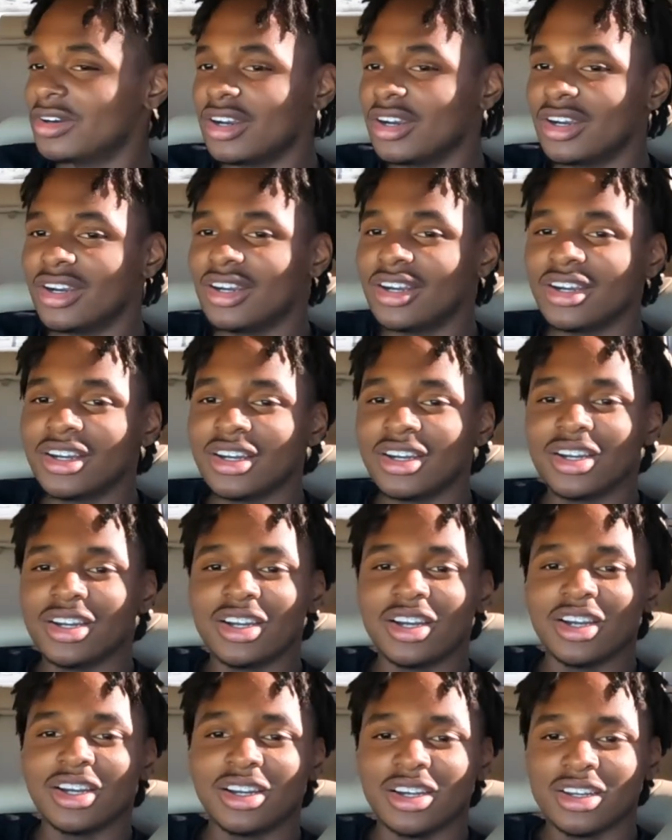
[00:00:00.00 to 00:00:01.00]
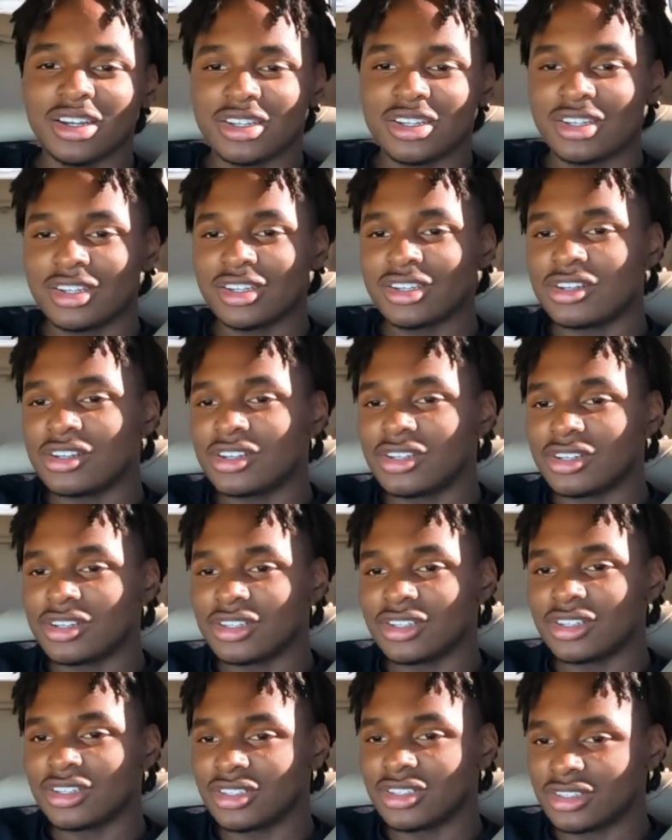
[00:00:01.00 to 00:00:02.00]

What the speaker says: [no speech]